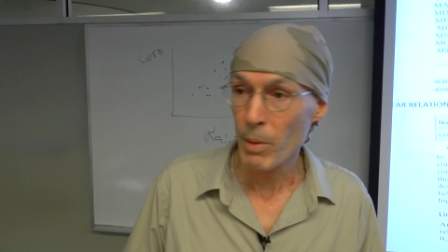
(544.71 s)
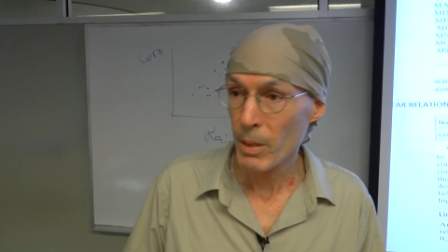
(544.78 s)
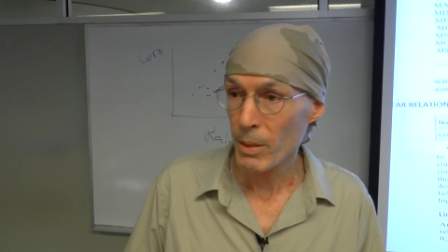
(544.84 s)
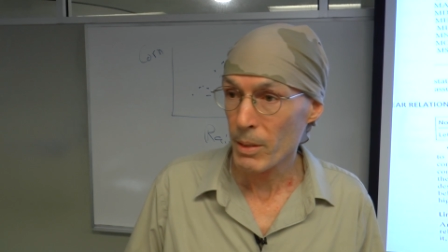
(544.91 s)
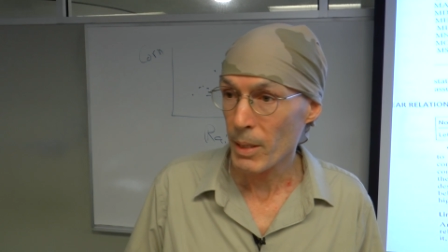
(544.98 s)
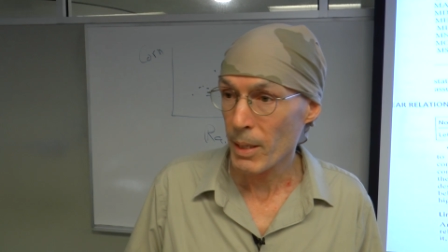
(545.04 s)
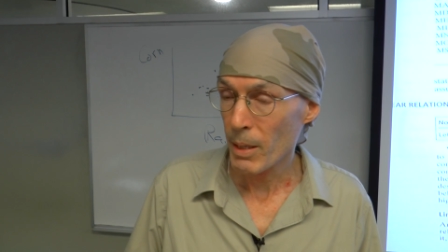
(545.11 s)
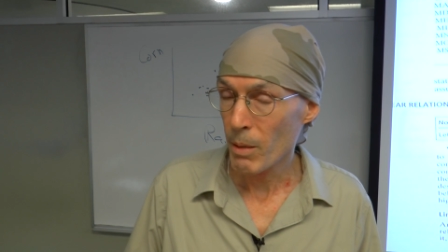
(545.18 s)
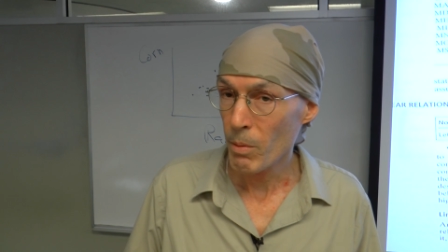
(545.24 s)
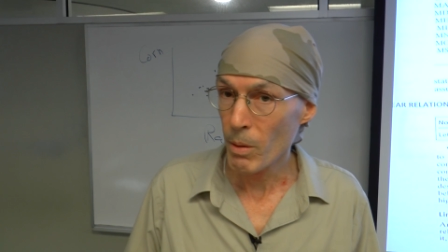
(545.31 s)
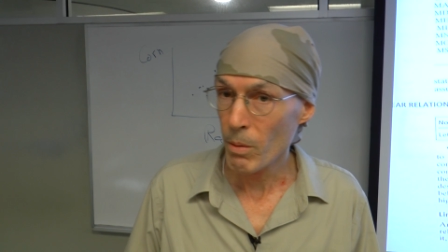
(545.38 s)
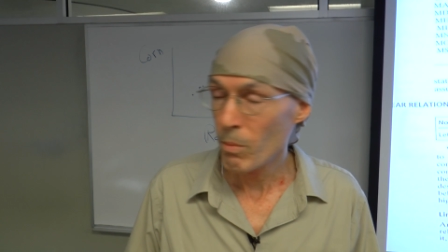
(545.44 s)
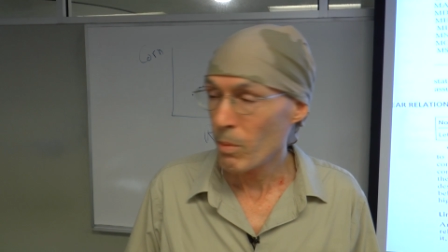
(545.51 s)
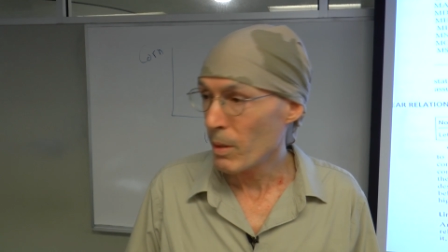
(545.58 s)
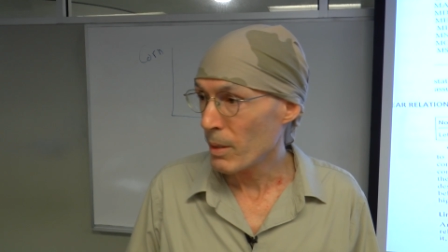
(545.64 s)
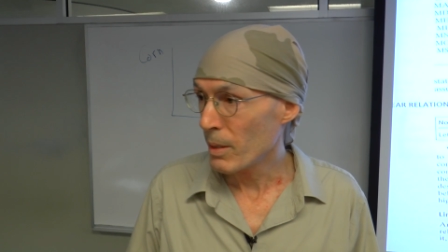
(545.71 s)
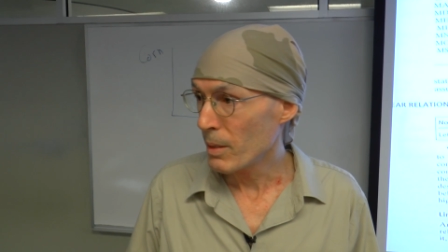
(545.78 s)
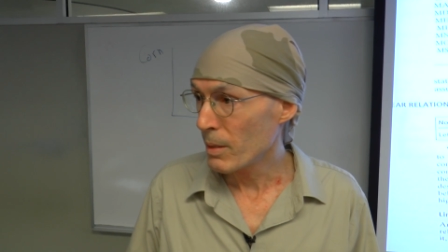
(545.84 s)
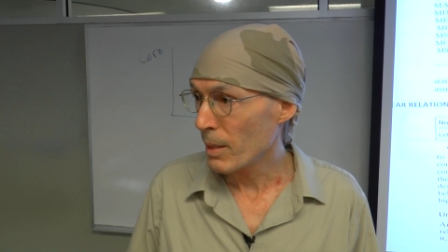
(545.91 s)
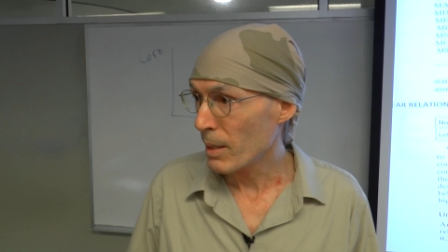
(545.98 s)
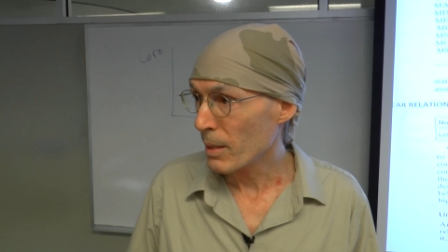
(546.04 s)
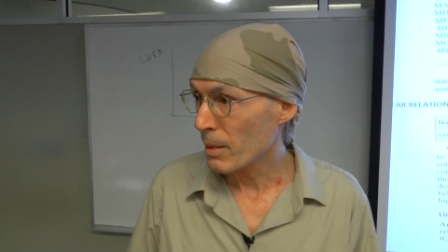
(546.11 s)
want to say, well, what
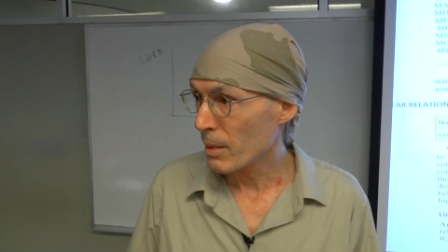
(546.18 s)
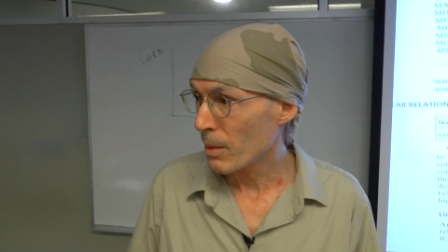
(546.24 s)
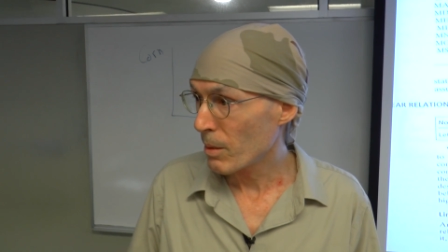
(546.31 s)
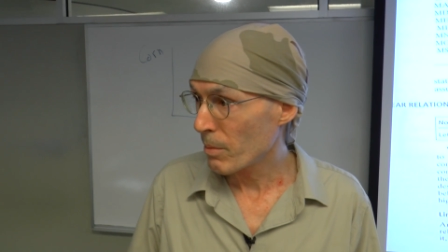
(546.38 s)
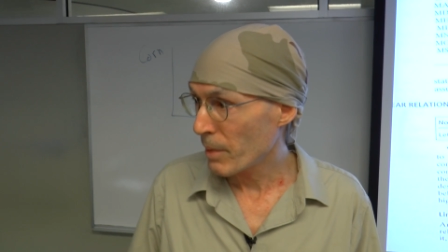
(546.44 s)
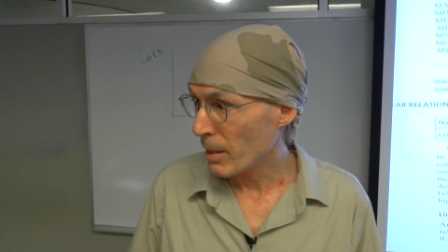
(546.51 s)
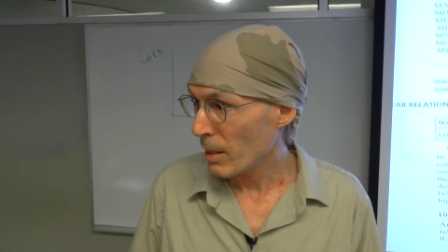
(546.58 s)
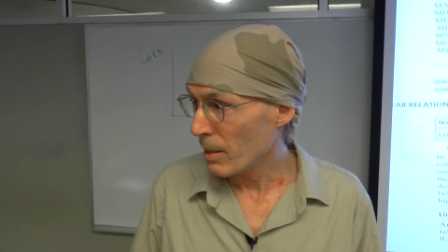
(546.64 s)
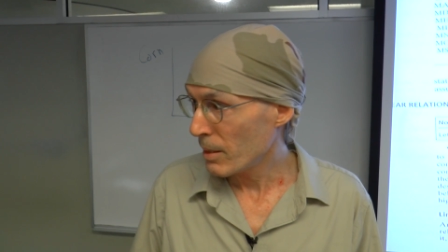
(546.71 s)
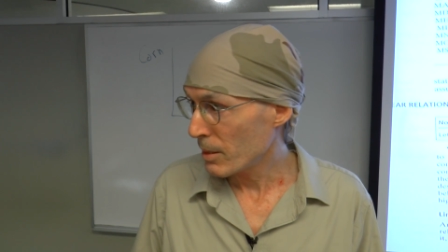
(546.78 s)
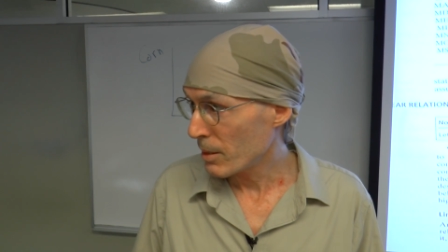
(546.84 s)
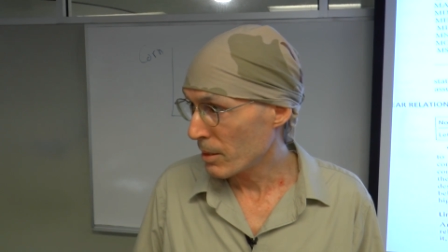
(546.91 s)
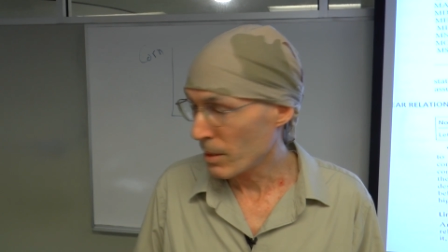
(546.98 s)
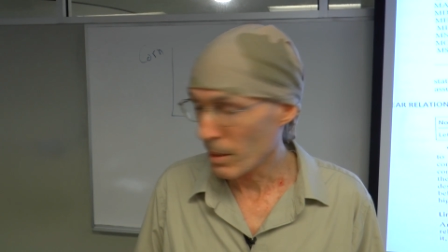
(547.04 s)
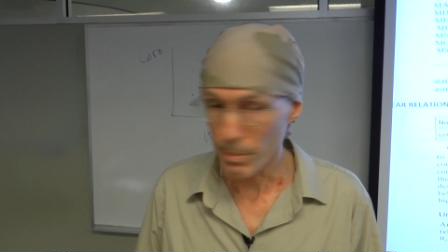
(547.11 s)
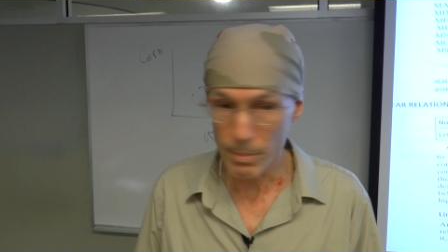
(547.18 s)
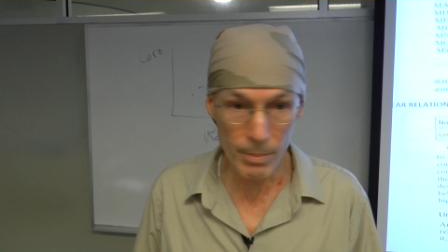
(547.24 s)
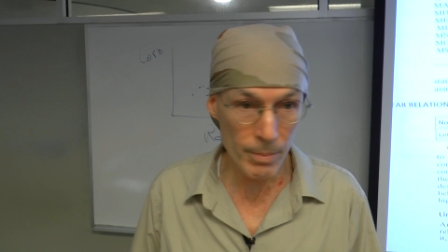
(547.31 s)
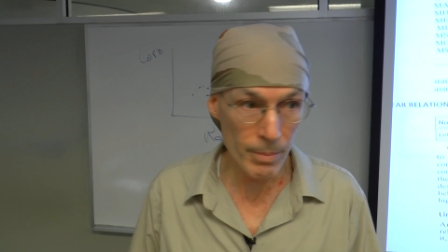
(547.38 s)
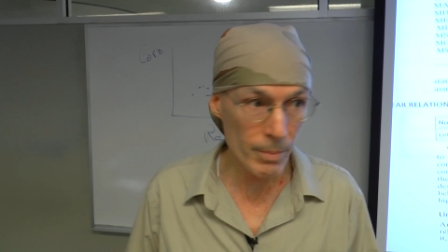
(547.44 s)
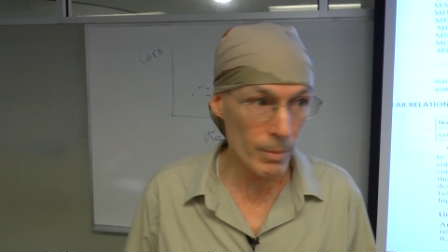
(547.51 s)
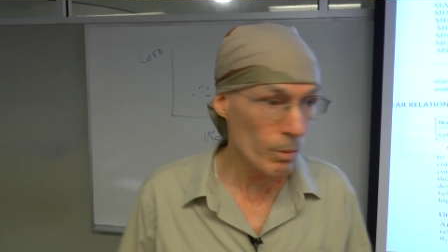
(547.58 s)
is actually the relationship?
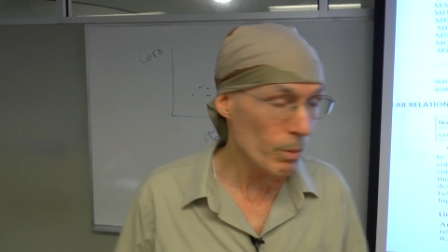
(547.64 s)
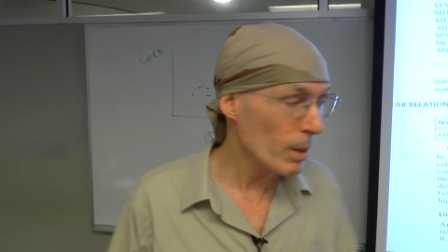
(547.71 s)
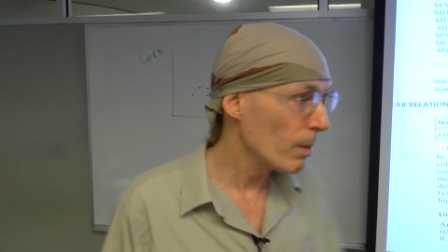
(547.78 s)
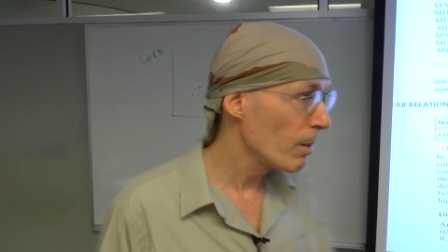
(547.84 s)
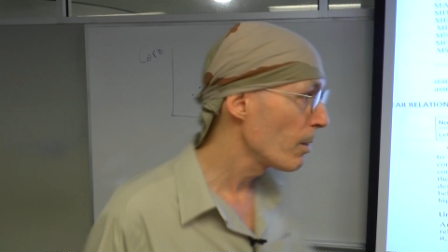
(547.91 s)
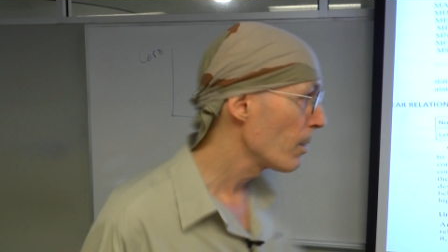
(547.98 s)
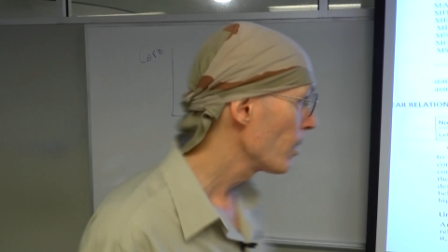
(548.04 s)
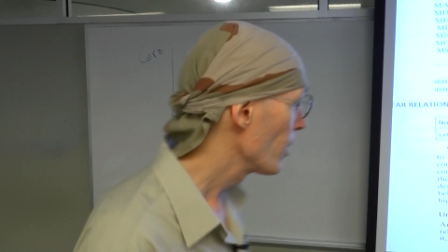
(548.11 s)
Well,